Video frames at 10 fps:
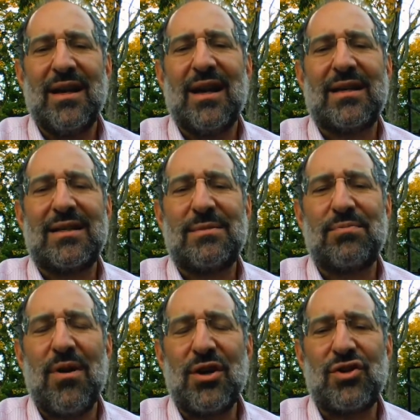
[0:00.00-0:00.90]

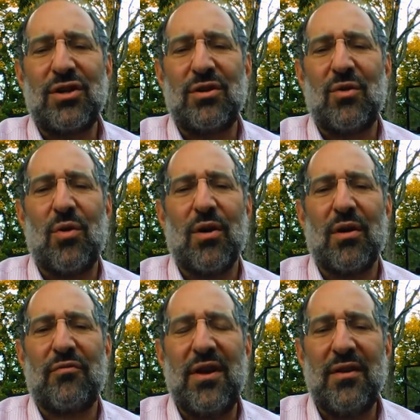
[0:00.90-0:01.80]
expression
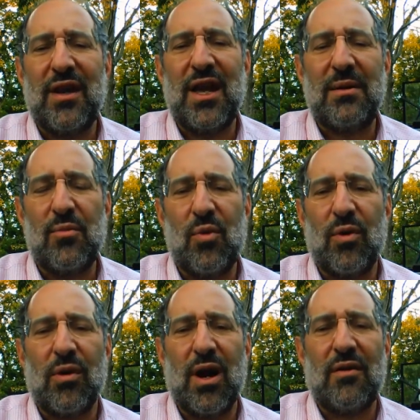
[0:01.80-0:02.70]
or feeling
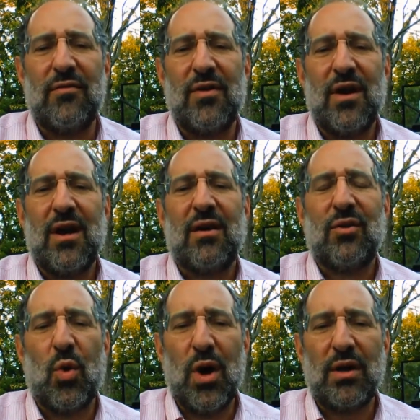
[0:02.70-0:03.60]
anymore of
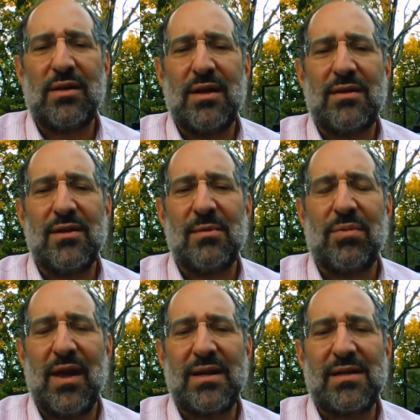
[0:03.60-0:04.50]
loyalty to the
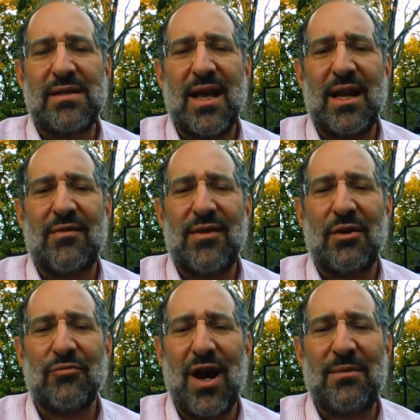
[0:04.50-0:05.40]
places that have
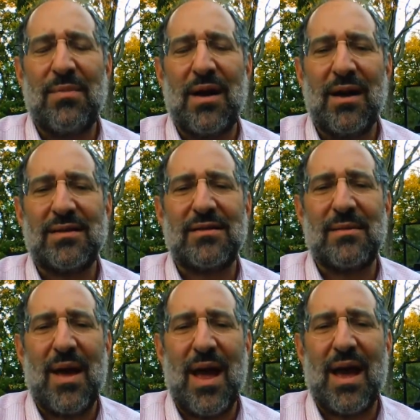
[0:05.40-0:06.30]
done right by us in
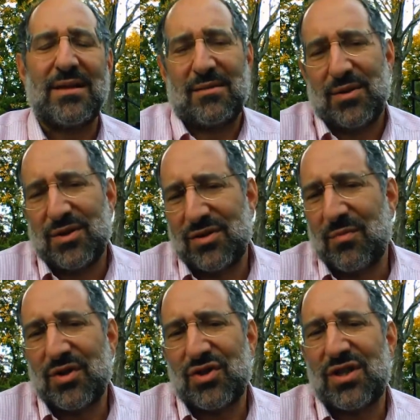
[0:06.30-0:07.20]
the past, because so
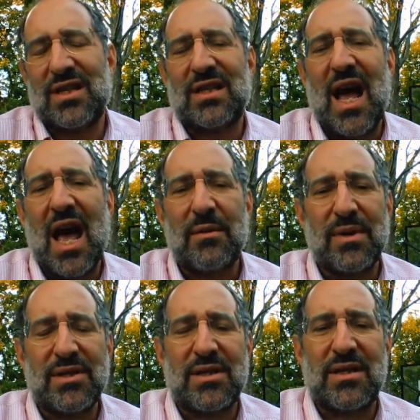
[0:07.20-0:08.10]
much is
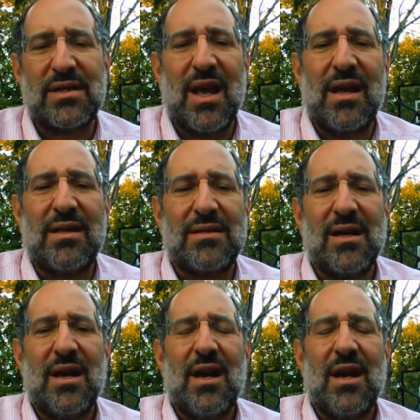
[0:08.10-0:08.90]
anonymous these days.